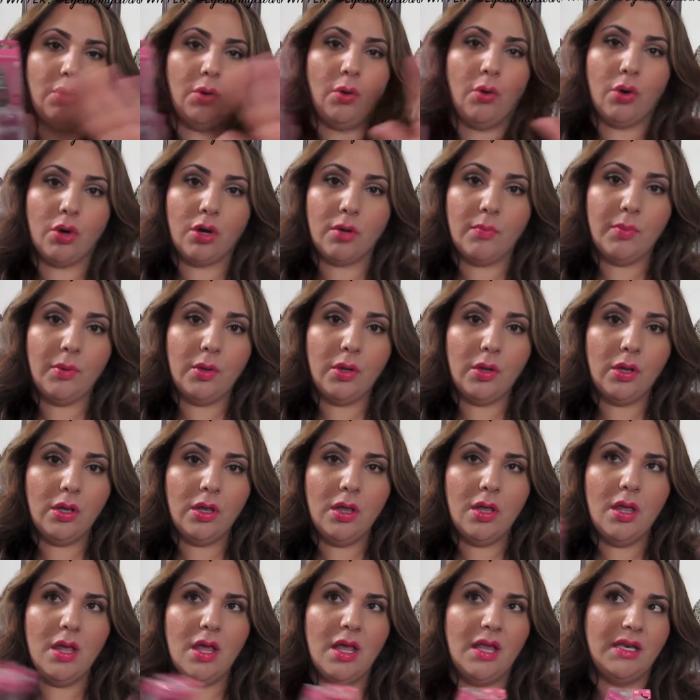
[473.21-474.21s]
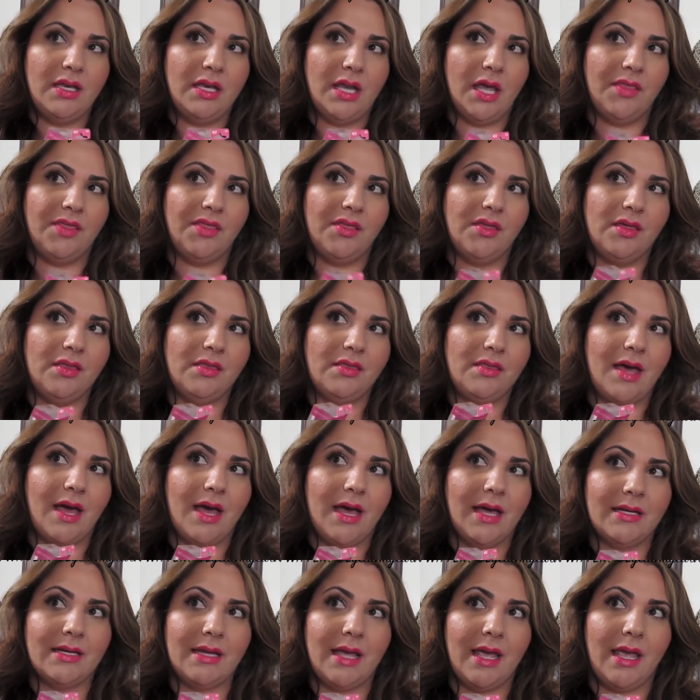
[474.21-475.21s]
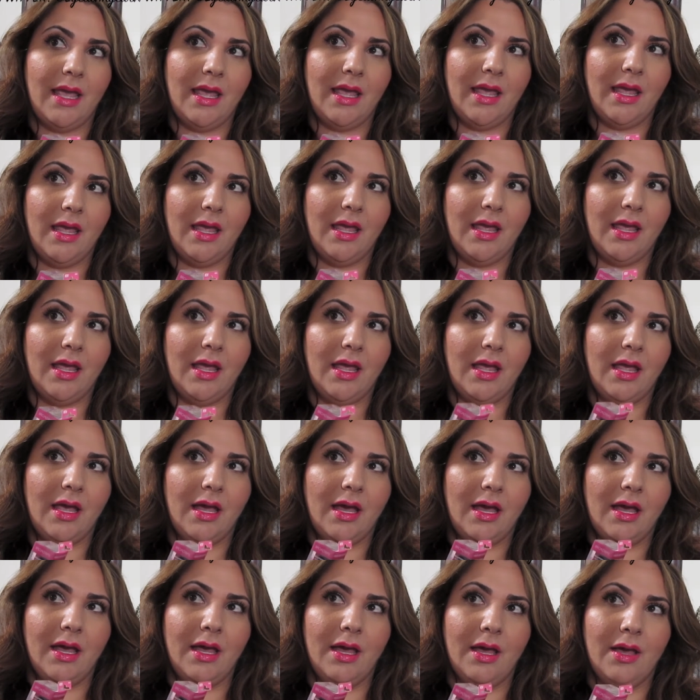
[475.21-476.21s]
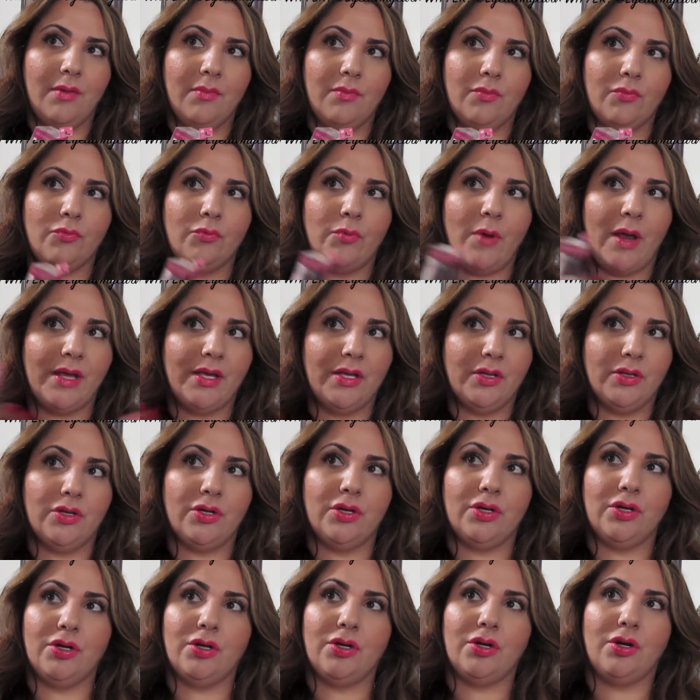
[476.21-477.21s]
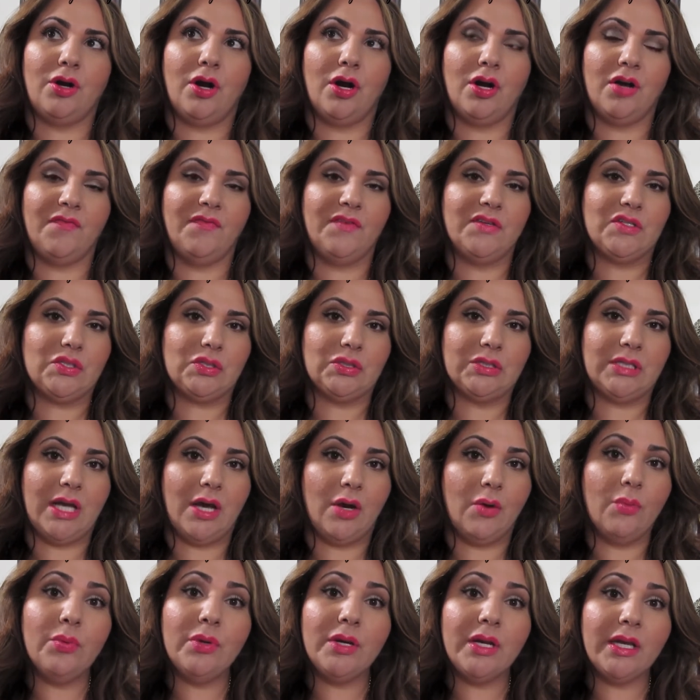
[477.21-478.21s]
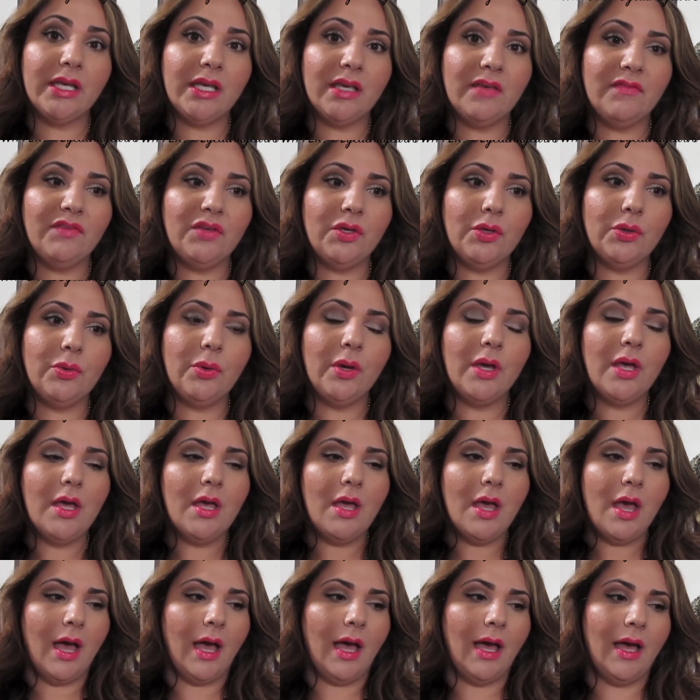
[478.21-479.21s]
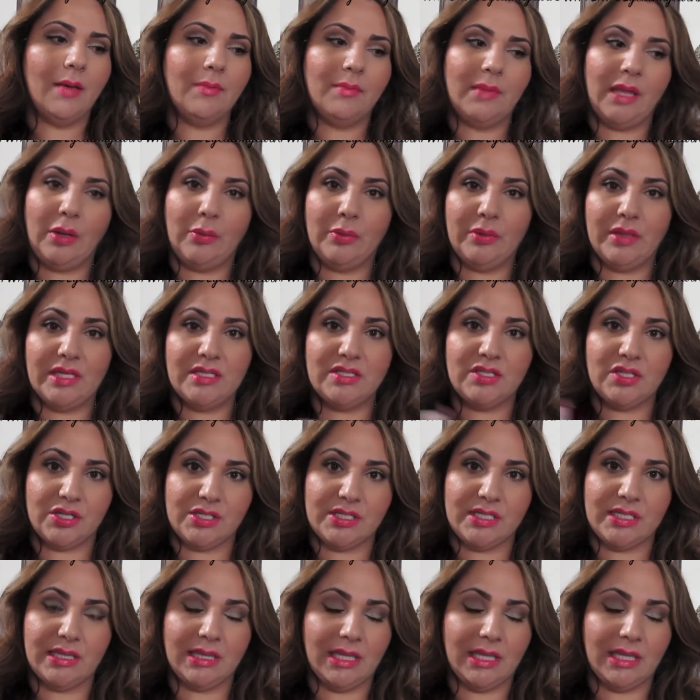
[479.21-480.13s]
horrible, nothing that a regular artificial nail wouldn't give you, like when they start to